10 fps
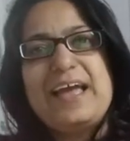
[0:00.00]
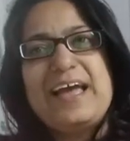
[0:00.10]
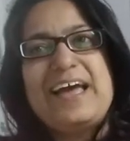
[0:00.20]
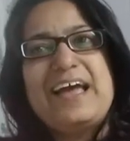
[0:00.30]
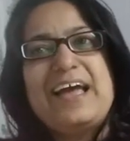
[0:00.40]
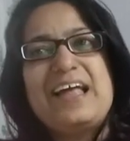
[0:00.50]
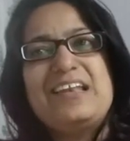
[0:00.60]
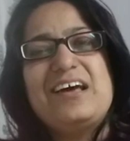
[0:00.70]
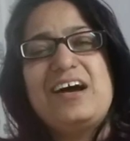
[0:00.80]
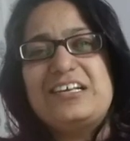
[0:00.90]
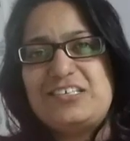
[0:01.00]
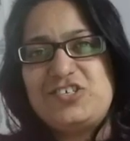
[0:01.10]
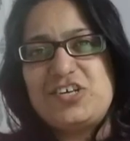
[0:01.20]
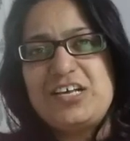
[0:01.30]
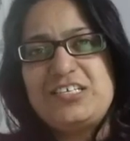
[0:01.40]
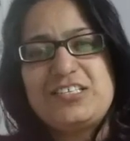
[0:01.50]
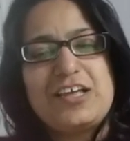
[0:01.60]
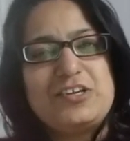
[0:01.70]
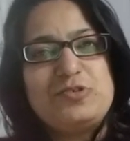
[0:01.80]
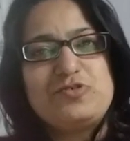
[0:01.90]
and I suggest
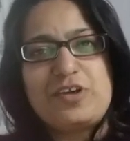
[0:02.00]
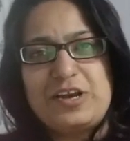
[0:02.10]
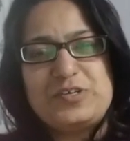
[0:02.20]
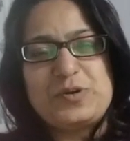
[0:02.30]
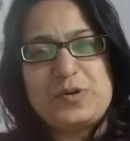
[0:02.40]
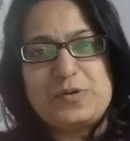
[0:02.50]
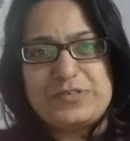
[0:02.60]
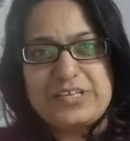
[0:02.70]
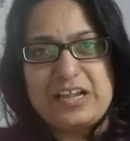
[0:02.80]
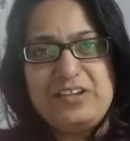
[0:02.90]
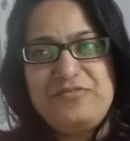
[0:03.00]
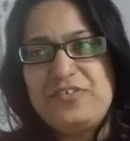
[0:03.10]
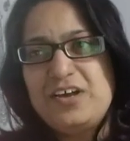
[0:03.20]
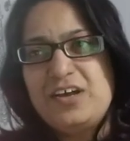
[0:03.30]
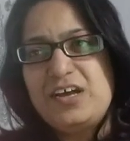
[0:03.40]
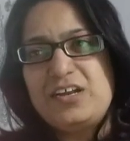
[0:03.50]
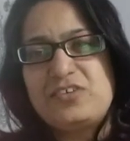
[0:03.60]
that you try it on yourself.